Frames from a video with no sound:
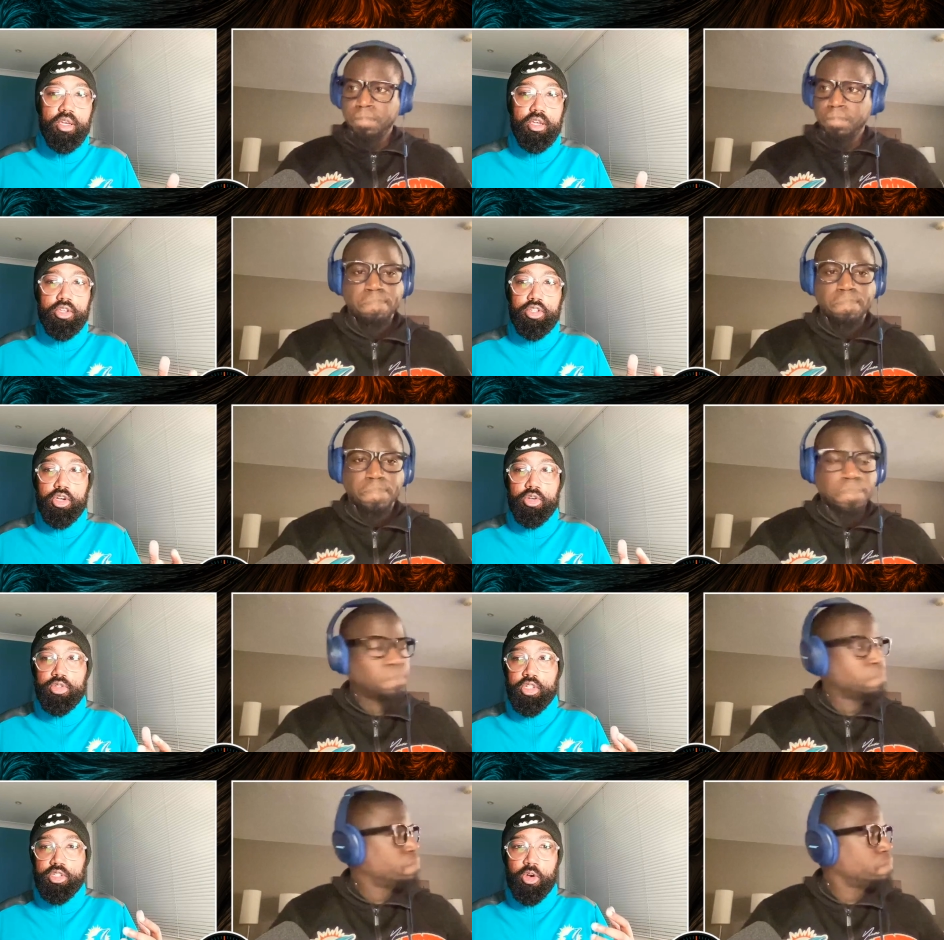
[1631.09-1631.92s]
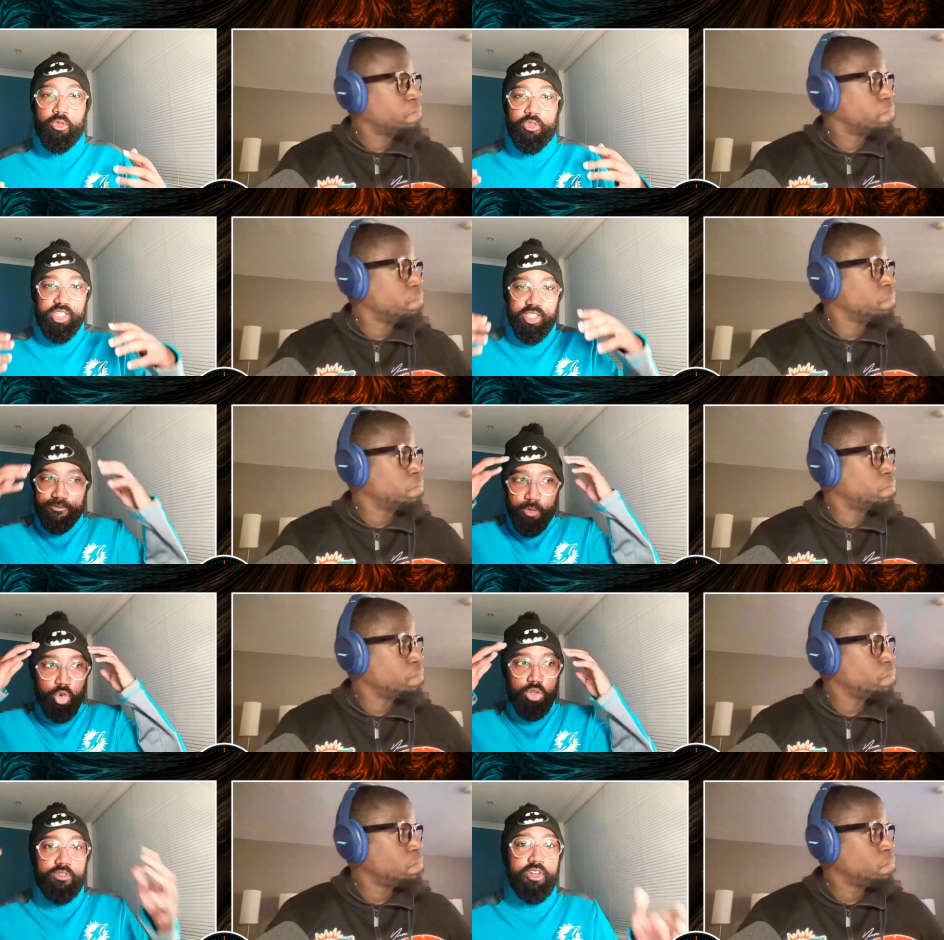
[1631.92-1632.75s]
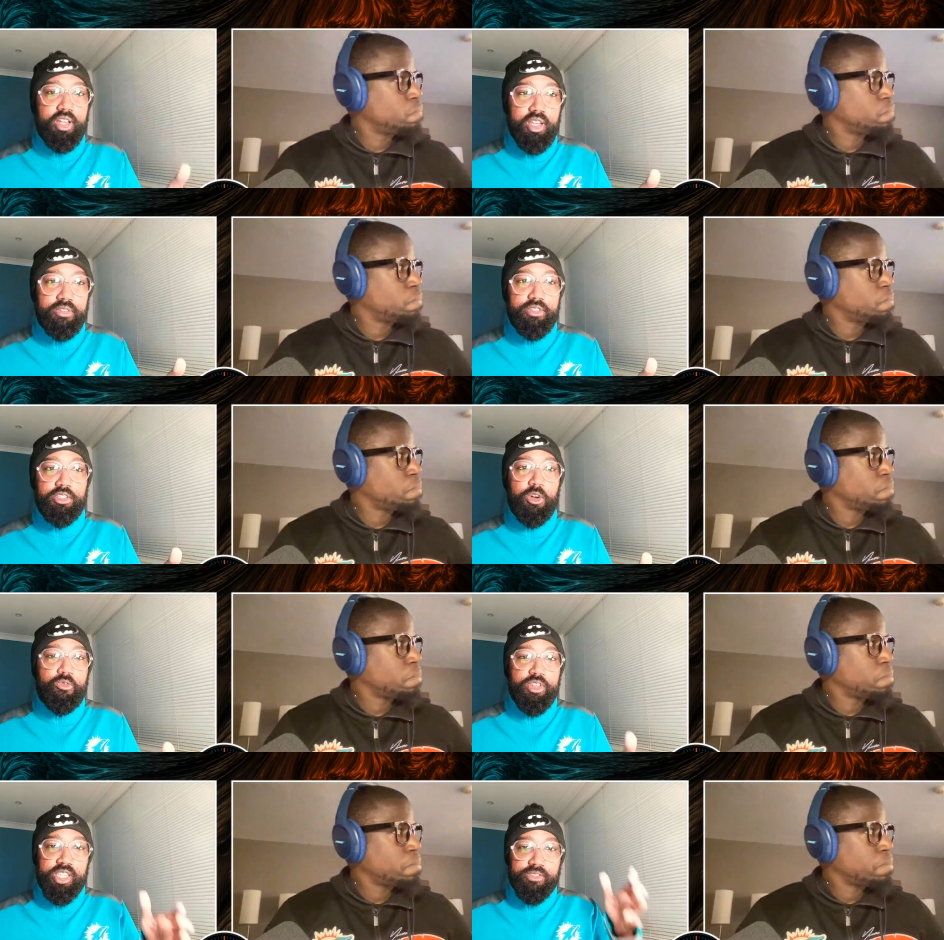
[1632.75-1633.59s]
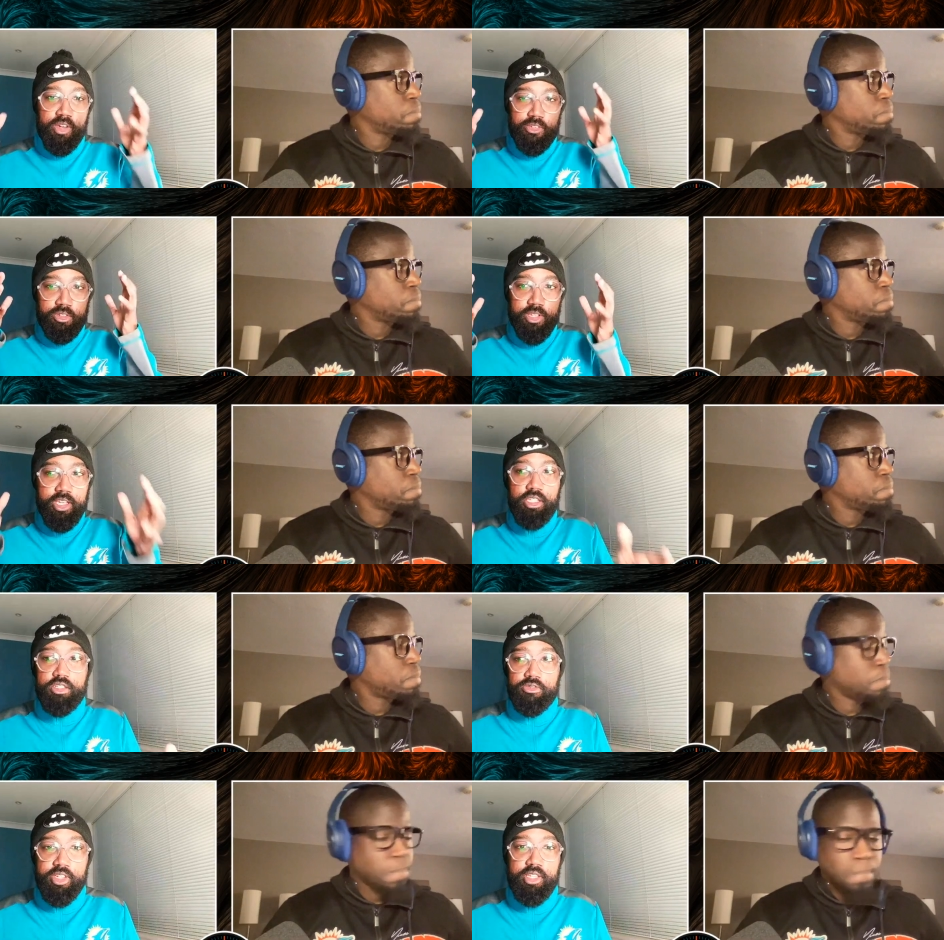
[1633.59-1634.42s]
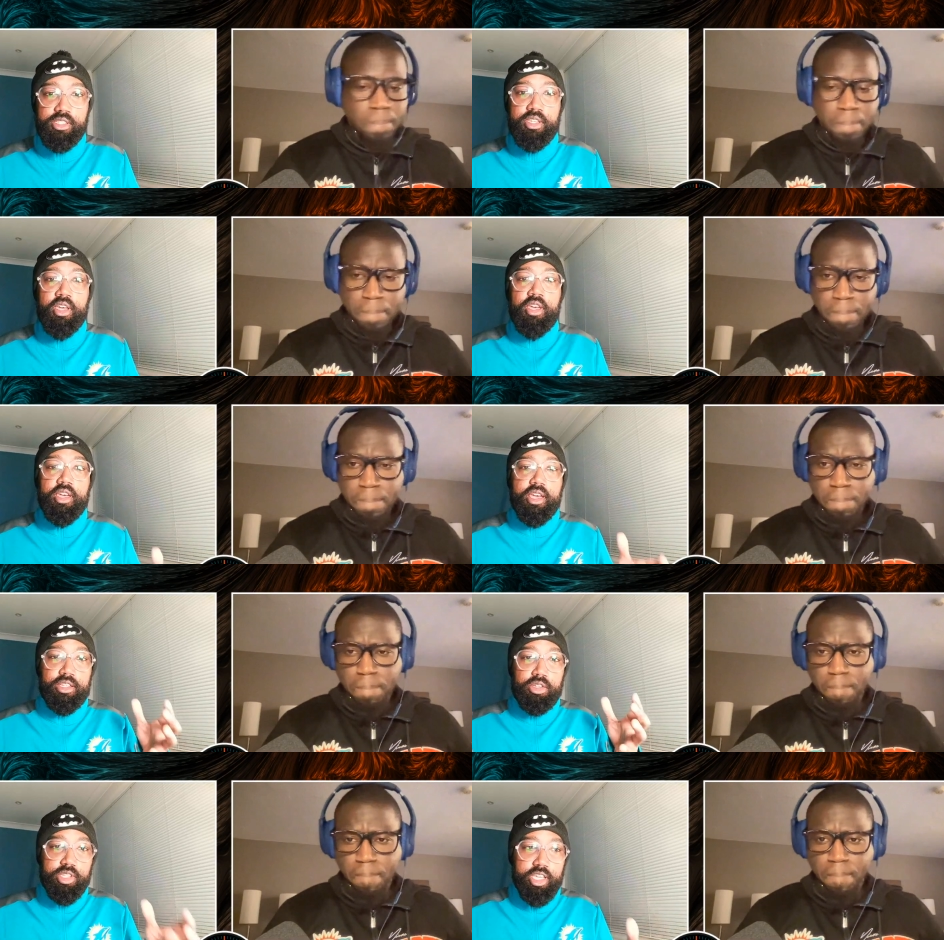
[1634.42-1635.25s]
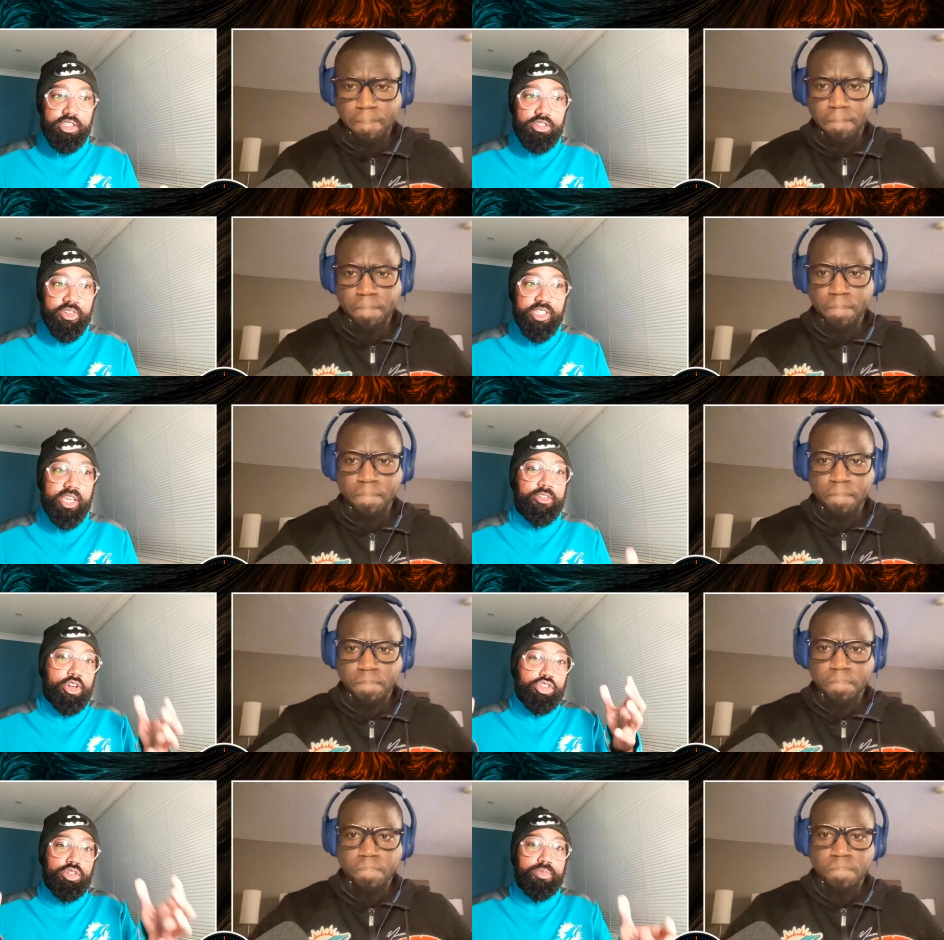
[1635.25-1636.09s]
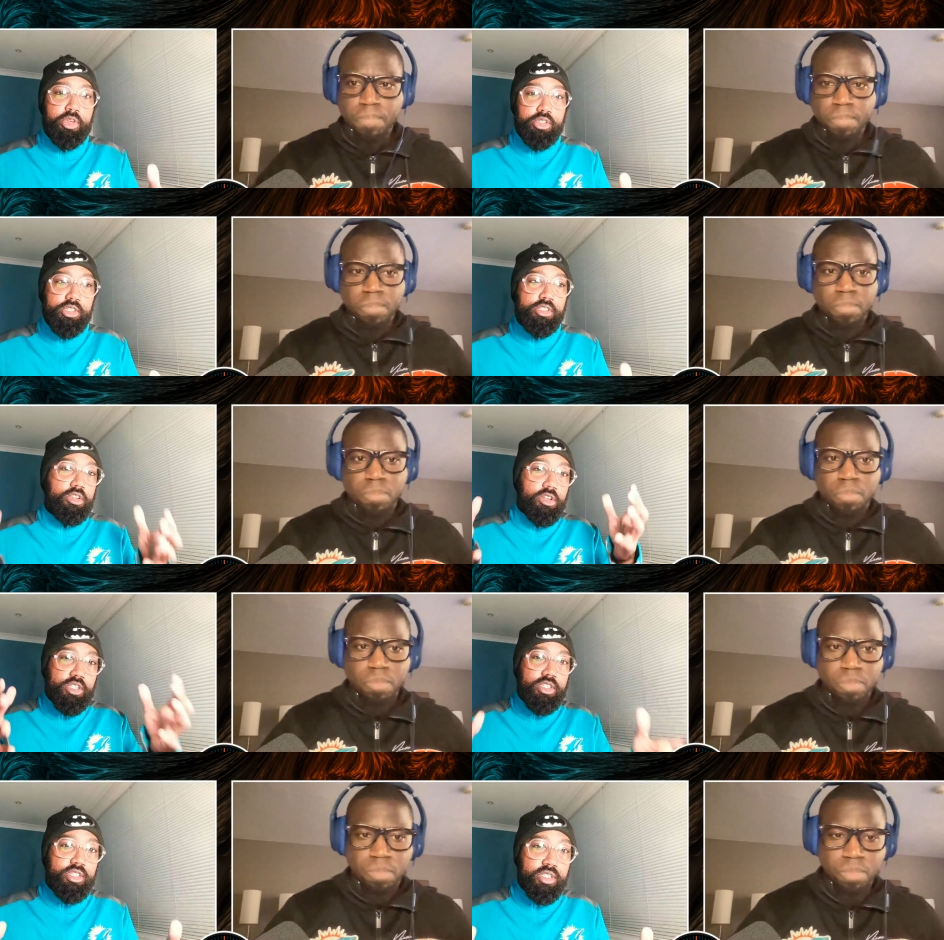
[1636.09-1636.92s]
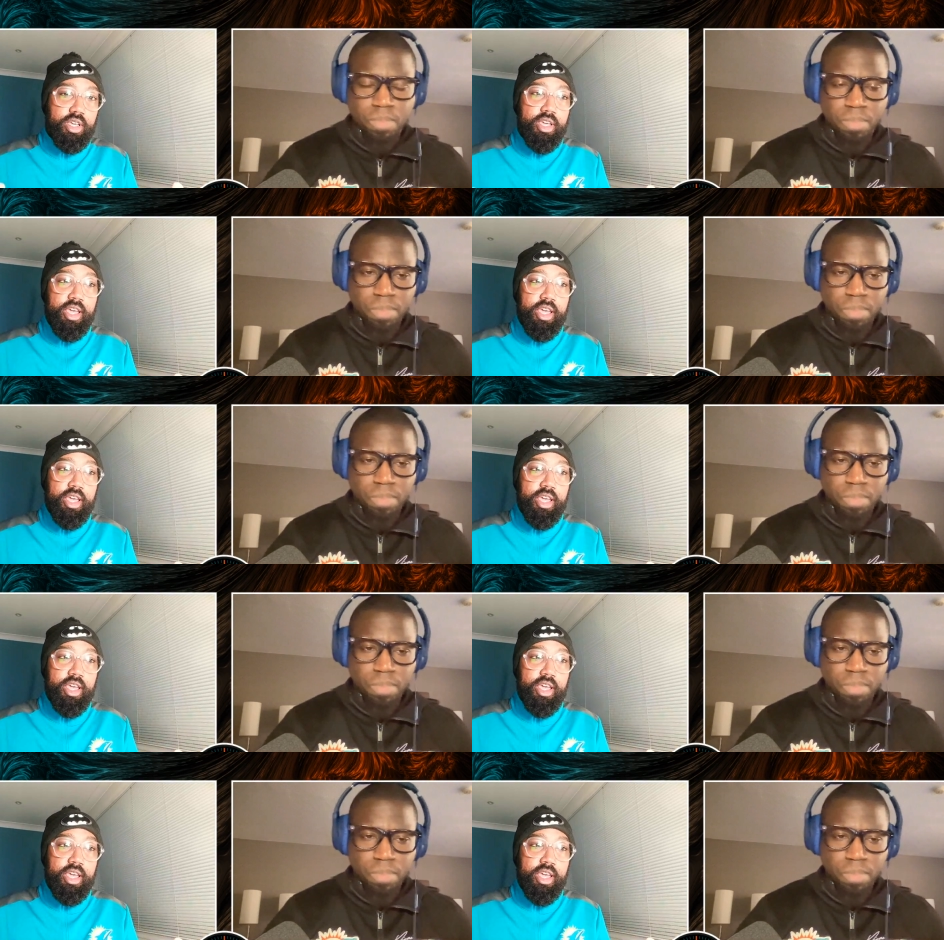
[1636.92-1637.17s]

Speaker 1: you know, the Dolphins have fallen off a cliff. The Dolphins have suffered injuries, and those injuries have contributed to losses.